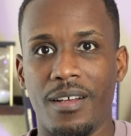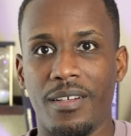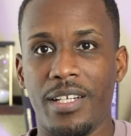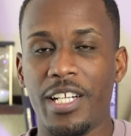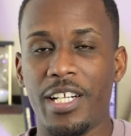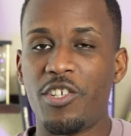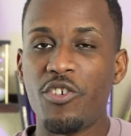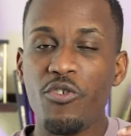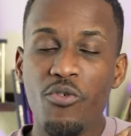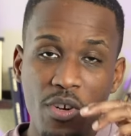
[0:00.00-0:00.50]

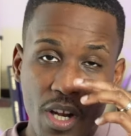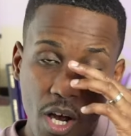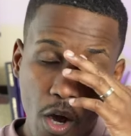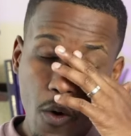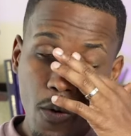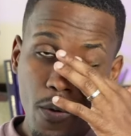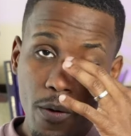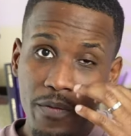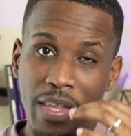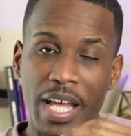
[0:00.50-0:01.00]
Did you
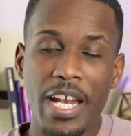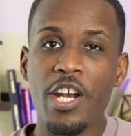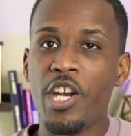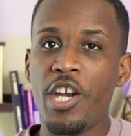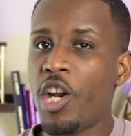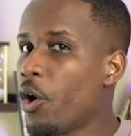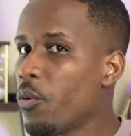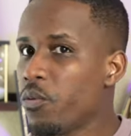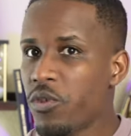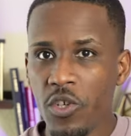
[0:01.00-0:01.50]
know that
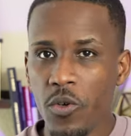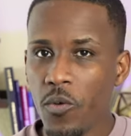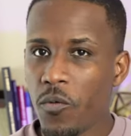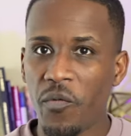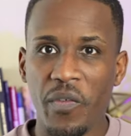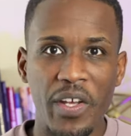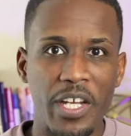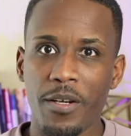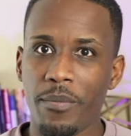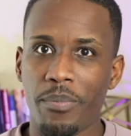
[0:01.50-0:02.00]
no two
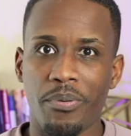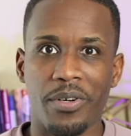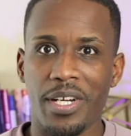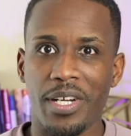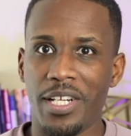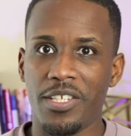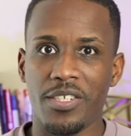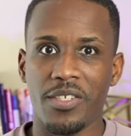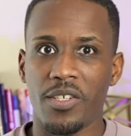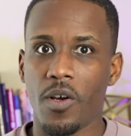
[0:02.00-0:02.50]

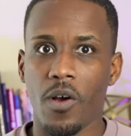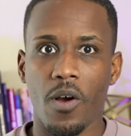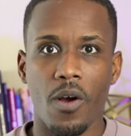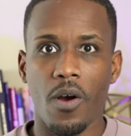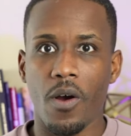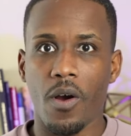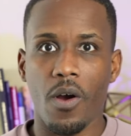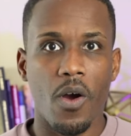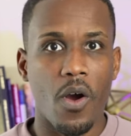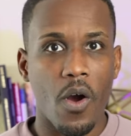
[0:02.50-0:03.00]
fingerprints
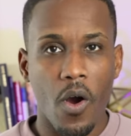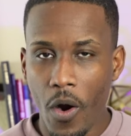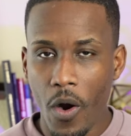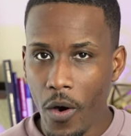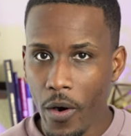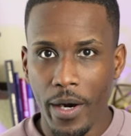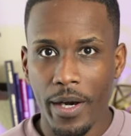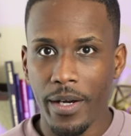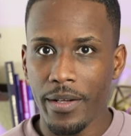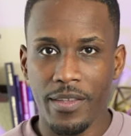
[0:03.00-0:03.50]

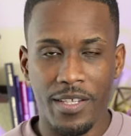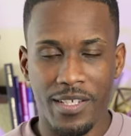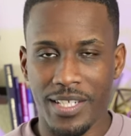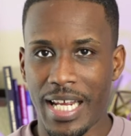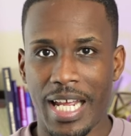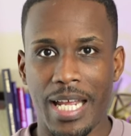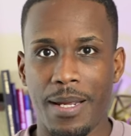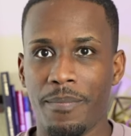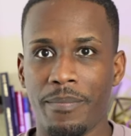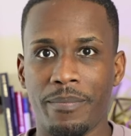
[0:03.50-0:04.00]
are the
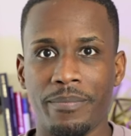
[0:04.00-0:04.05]
same?